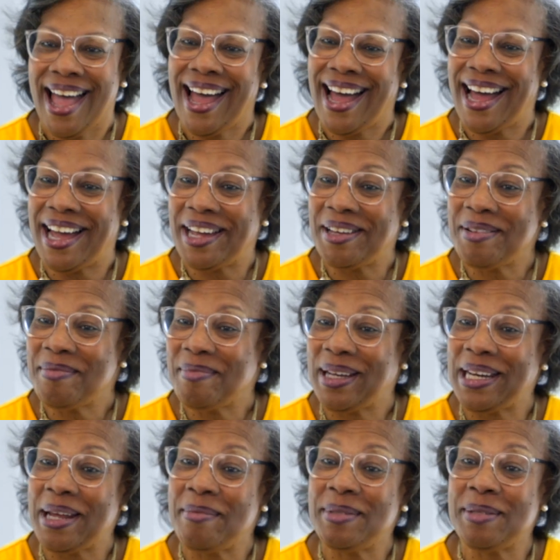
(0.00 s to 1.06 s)
Hi, my
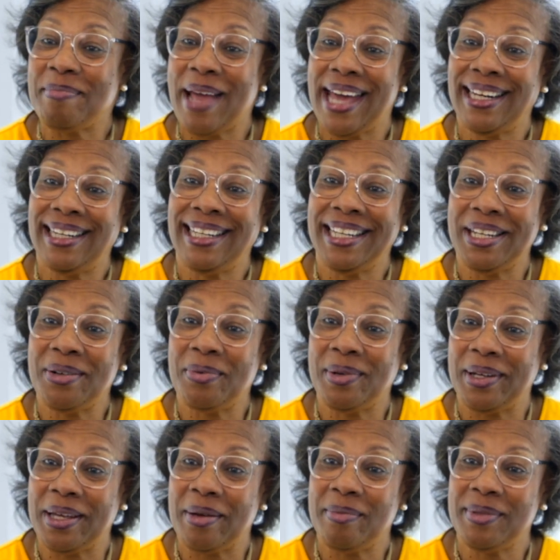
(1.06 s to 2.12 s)
name's Madelina
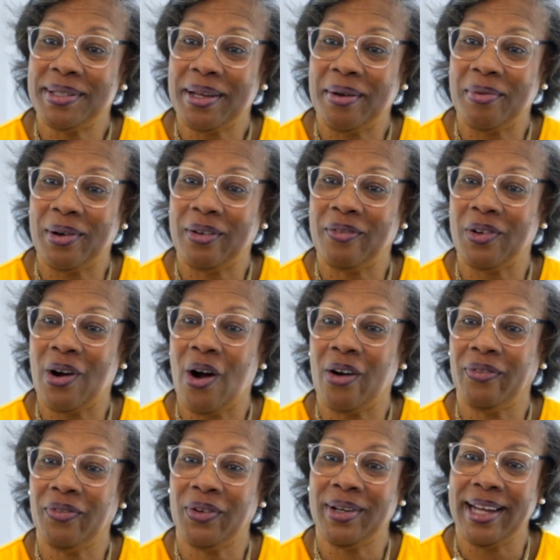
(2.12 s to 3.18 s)
Williams. I work for
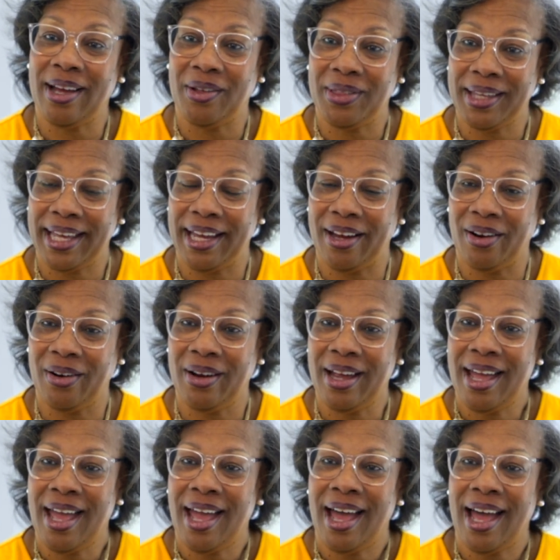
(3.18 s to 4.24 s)
Hartford Healthcare.
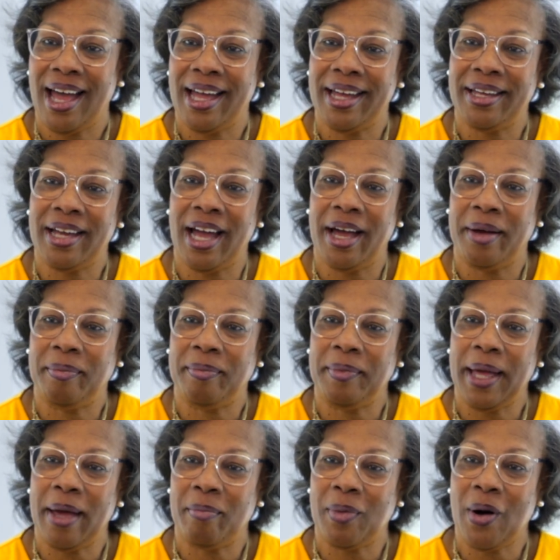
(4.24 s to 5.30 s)
I um,
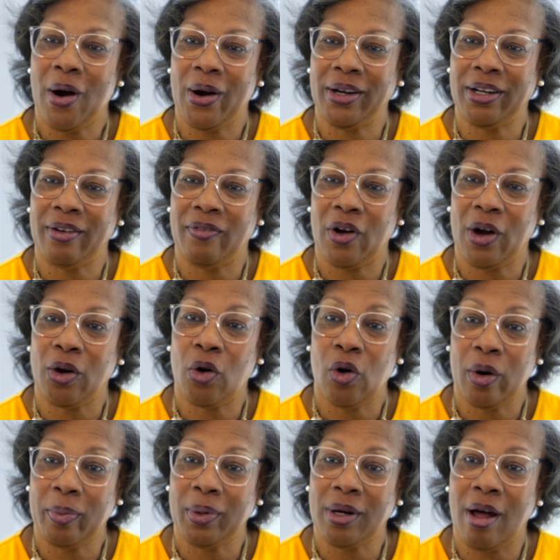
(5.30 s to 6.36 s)
am part of our
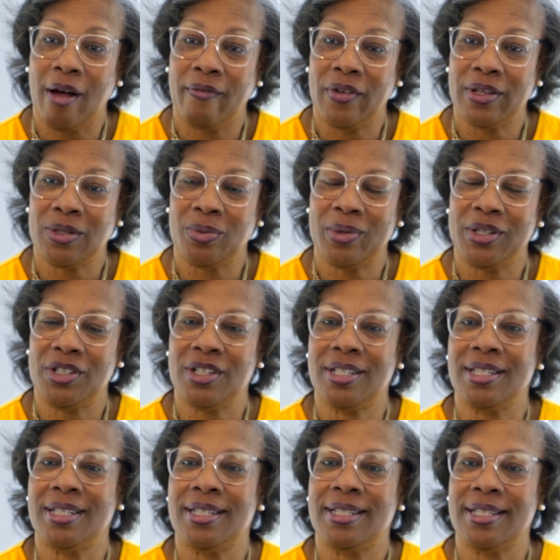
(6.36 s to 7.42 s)
corporate office, which is
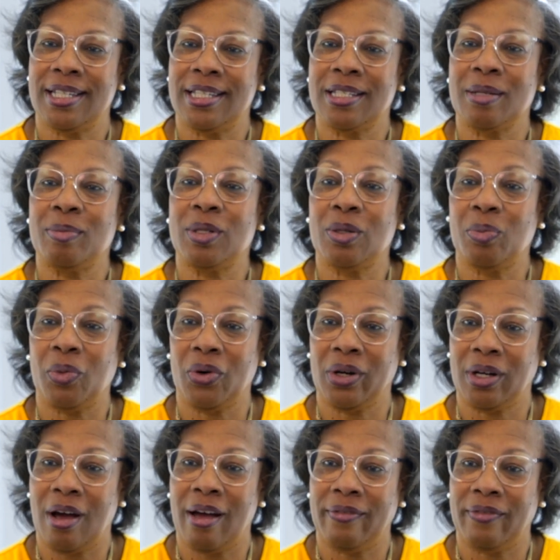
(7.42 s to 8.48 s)
the System
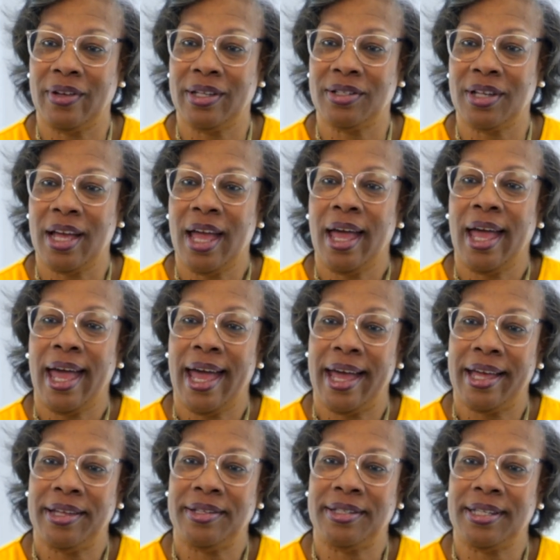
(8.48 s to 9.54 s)
Support Office,
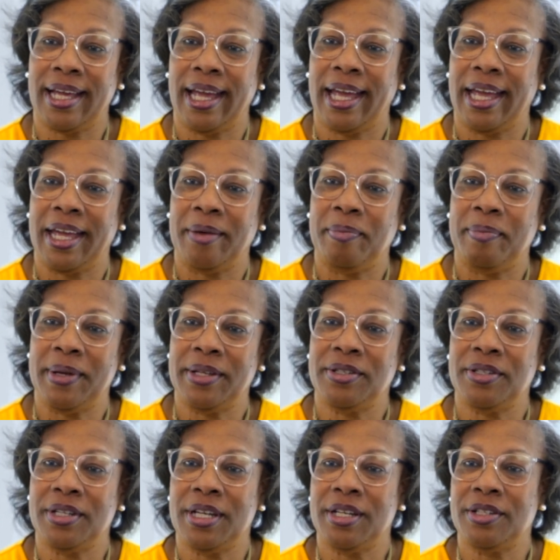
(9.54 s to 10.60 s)
as a
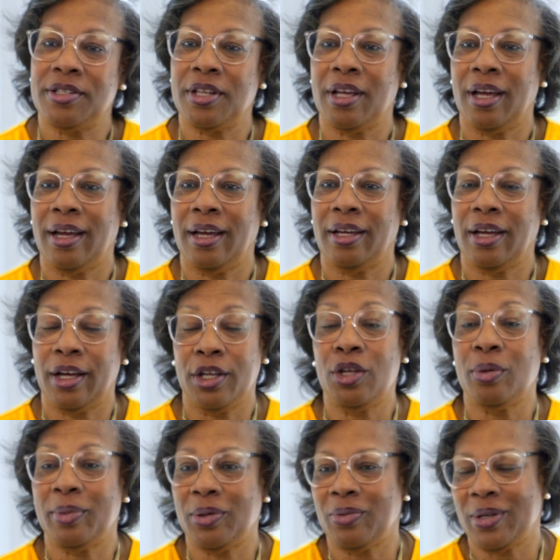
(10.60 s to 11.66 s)
business, a
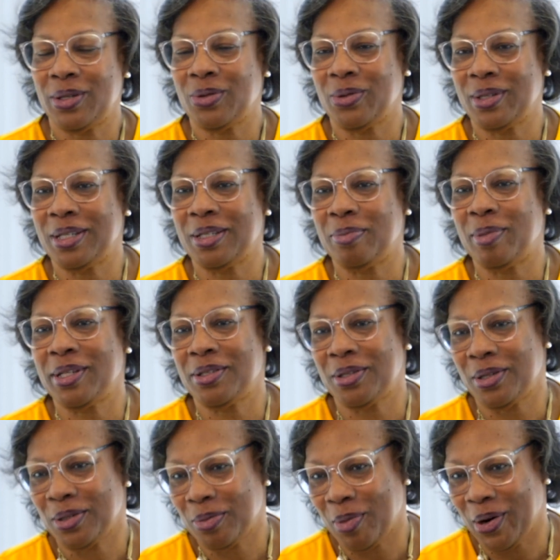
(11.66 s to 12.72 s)
human resources
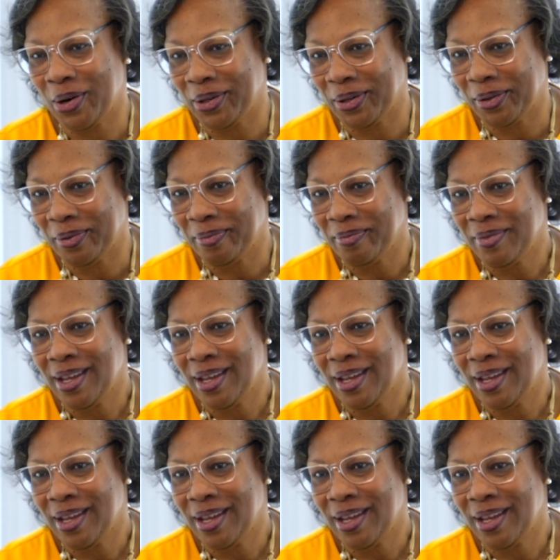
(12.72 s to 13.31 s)
business partner.